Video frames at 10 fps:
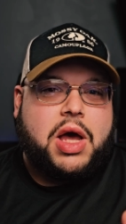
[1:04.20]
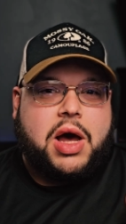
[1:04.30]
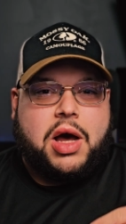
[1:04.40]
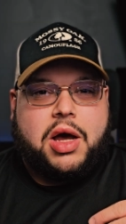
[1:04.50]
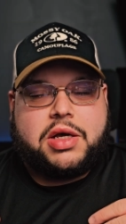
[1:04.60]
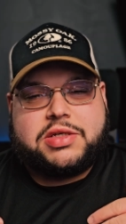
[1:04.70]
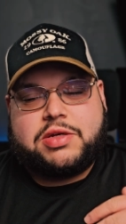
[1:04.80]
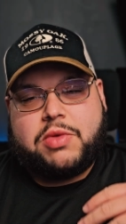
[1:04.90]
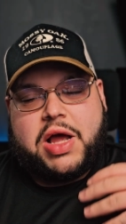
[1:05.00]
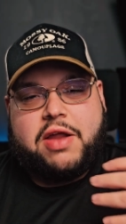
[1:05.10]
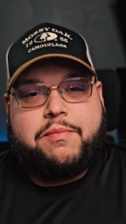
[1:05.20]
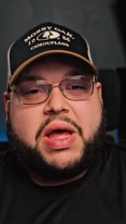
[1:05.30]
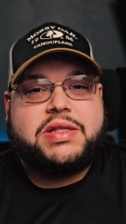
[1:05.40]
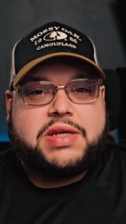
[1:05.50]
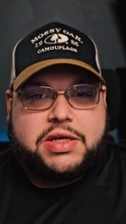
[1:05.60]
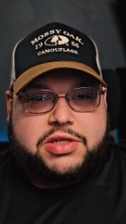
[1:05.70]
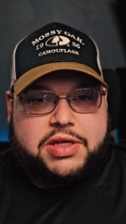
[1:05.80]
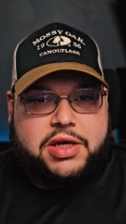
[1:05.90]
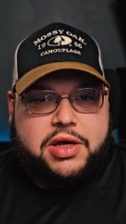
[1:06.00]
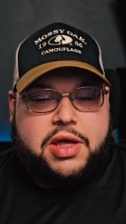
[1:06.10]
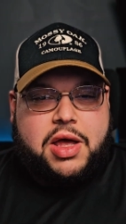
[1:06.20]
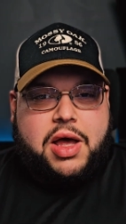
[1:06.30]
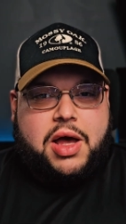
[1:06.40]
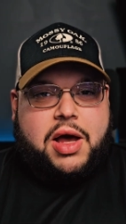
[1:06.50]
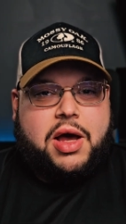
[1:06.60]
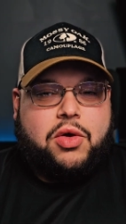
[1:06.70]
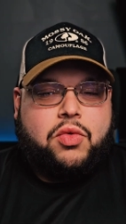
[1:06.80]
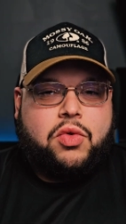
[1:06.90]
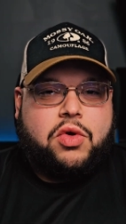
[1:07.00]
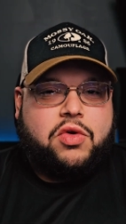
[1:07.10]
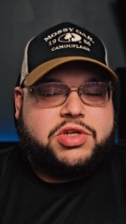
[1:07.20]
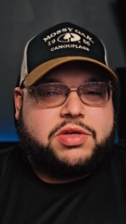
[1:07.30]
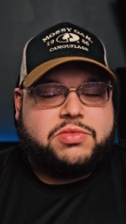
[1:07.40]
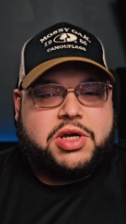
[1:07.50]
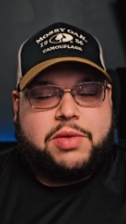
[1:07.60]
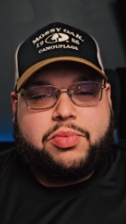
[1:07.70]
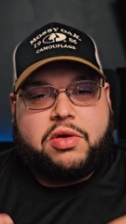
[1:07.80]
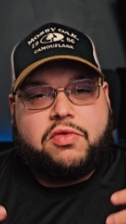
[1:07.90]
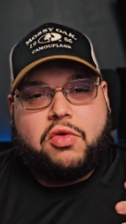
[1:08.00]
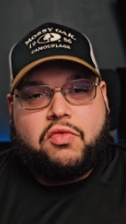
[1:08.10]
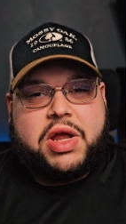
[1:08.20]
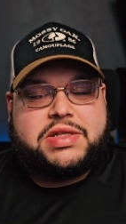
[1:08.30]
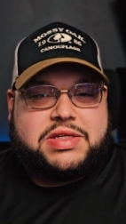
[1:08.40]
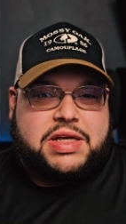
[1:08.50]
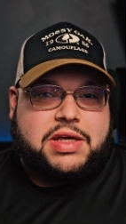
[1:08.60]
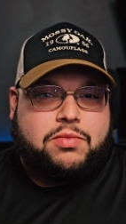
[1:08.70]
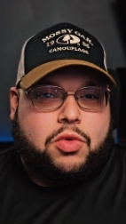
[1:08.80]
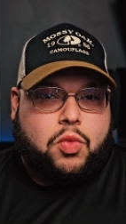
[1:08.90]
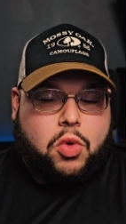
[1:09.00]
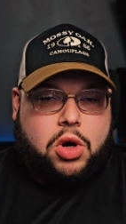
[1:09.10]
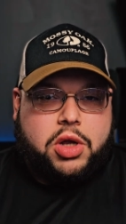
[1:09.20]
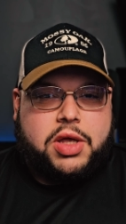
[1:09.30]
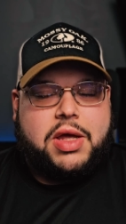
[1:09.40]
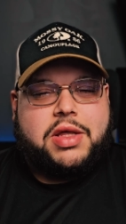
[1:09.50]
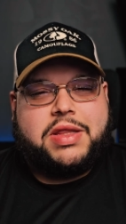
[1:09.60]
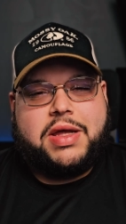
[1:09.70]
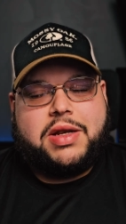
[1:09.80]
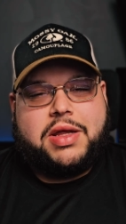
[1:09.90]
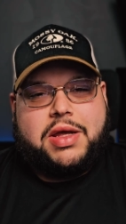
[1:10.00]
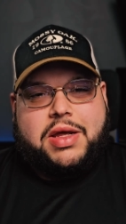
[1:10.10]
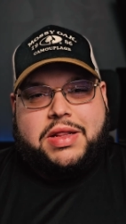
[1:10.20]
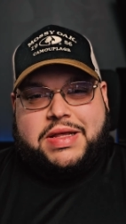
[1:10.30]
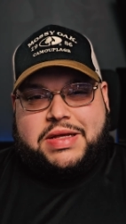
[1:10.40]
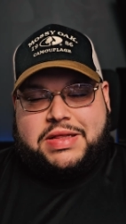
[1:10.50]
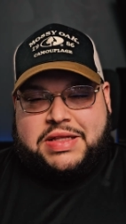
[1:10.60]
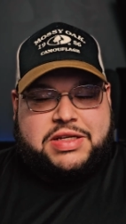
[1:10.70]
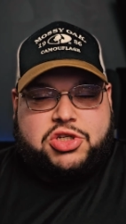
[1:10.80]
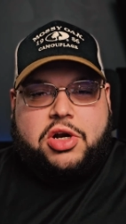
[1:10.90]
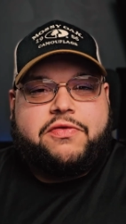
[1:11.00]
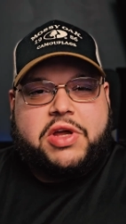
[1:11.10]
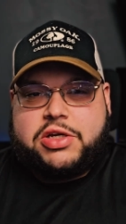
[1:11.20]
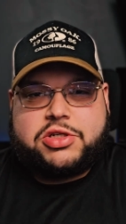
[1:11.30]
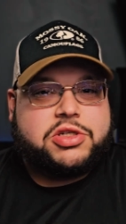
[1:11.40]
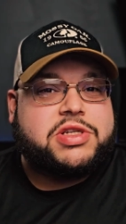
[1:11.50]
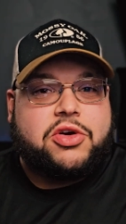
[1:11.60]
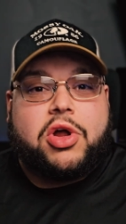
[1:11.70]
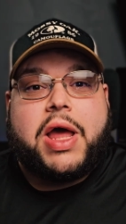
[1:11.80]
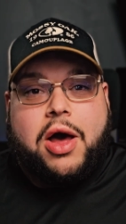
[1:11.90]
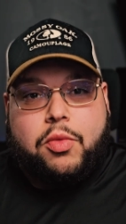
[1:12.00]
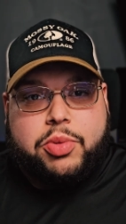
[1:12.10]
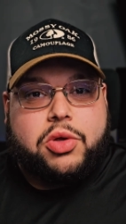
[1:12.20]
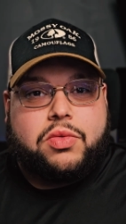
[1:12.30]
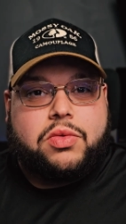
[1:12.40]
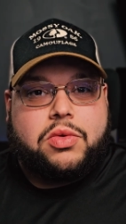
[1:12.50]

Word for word: uh, some kind of pen testing uh, or some type of red team work, then the, these certifications is still going to help you.